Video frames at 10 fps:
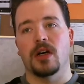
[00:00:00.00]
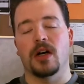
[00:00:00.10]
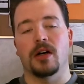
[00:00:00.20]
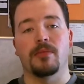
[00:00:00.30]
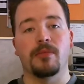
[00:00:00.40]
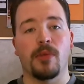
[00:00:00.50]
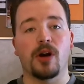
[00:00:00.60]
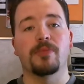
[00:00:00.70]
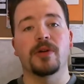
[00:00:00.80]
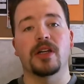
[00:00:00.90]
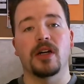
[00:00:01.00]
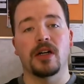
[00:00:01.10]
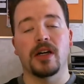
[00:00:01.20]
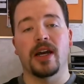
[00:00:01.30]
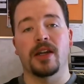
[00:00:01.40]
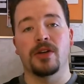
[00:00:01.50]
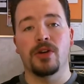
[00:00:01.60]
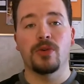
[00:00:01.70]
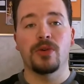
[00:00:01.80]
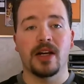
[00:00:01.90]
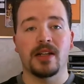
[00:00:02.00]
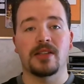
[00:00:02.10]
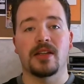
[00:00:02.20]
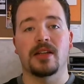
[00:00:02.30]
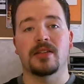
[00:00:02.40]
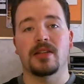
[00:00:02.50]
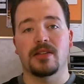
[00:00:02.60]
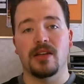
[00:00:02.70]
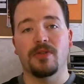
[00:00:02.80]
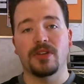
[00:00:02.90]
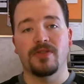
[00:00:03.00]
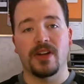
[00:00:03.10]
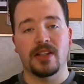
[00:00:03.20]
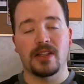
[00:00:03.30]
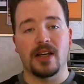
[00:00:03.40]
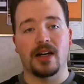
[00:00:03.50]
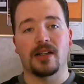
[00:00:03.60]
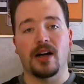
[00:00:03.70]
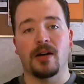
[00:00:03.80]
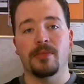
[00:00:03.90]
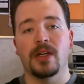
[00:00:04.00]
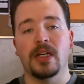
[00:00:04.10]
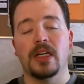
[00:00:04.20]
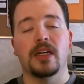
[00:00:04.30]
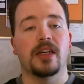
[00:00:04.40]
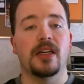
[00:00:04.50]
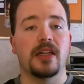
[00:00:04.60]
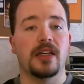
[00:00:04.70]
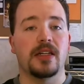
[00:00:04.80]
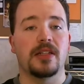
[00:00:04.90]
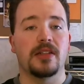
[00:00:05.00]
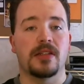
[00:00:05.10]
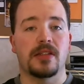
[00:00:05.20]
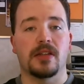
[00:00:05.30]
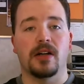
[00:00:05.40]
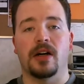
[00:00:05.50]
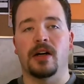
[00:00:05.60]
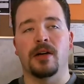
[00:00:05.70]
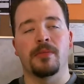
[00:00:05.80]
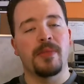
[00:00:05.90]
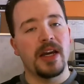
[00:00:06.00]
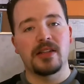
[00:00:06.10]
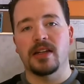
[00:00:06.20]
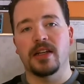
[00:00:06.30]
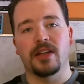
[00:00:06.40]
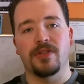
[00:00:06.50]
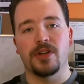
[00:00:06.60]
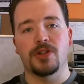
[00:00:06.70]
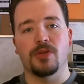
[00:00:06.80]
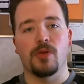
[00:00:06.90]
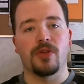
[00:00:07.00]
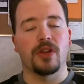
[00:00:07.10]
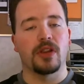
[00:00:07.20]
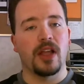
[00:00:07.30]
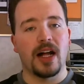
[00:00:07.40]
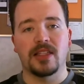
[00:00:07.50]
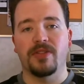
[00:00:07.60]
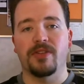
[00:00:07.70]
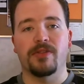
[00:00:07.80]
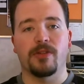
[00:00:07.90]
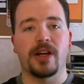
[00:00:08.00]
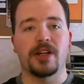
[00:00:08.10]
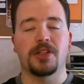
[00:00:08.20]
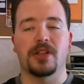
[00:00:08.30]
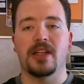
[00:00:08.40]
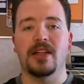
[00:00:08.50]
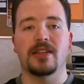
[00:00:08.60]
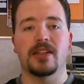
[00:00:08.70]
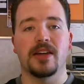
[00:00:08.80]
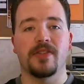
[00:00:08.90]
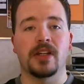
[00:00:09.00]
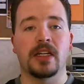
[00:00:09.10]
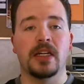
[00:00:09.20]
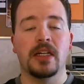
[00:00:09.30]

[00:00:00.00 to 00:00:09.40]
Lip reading: Mark McYoung and NoNonsenseSelfDefense.com. He is an amazing individual with lots of information that he has given